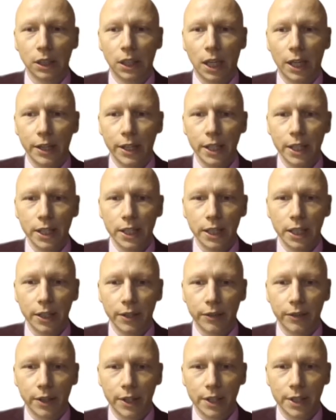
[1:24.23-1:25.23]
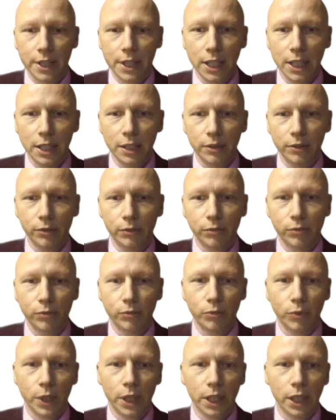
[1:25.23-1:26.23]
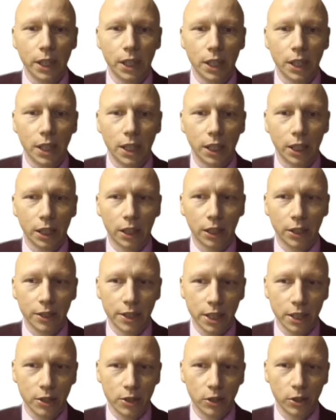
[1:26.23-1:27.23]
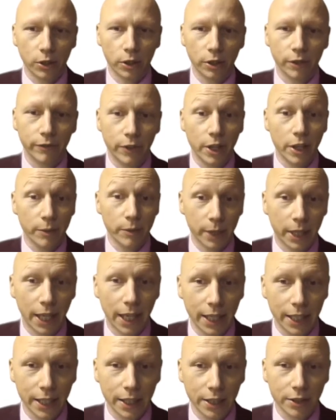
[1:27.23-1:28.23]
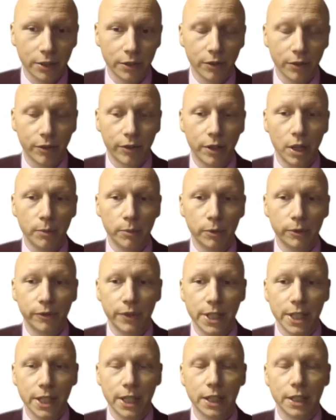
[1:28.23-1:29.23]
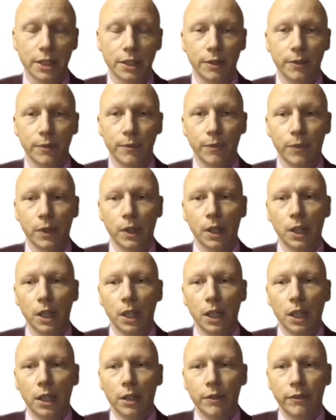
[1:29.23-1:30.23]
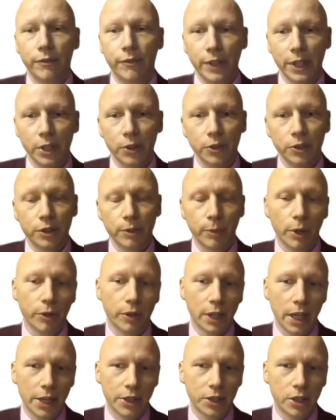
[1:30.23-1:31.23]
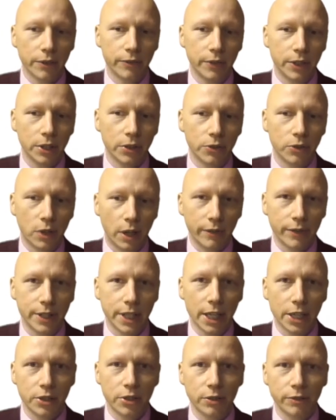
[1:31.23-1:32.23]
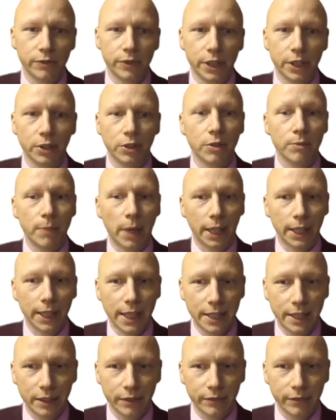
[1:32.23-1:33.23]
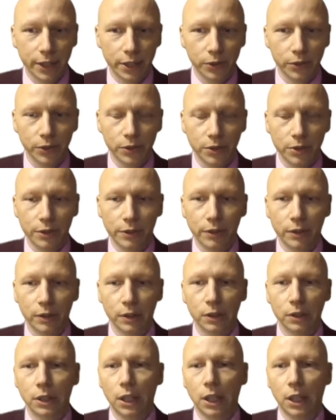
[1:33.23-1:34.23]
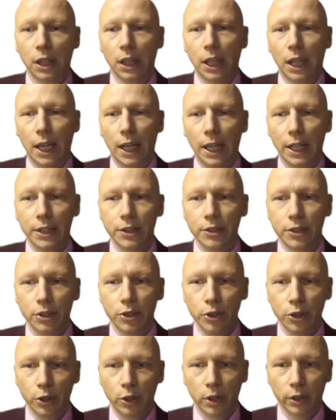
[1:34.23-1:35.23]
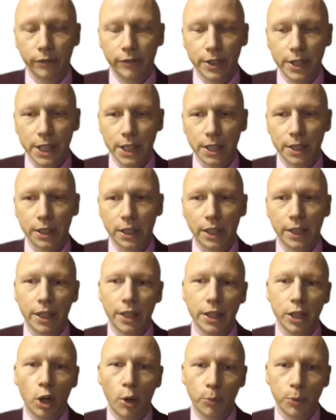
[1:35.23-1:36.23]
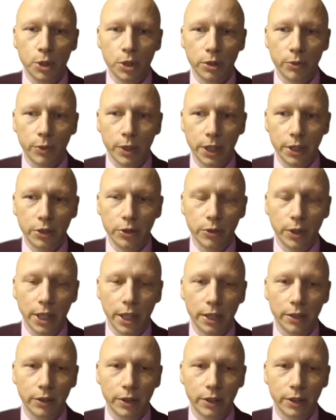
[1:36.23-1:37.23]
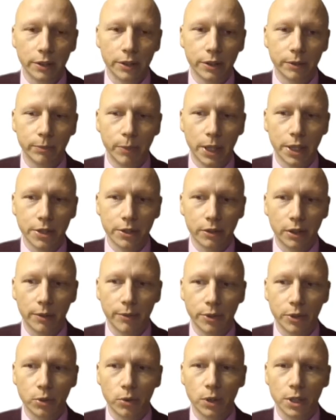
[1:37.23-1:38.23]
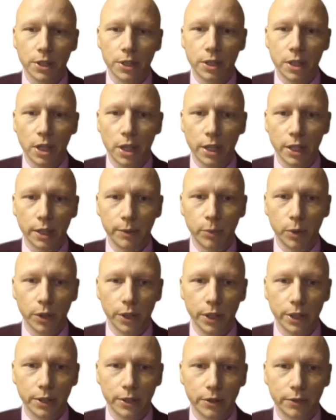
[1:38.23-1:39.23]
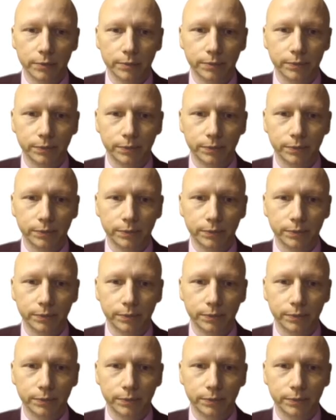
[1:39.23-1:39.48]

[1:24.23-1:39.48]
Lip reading: And then in year 13, we continue to look at further mechanics, thermal physics, fields, so both electric fields, gravitational fields, magnetic fields, and nuclear physics. And then the option that we do here at Post16 Grammar School is turning points.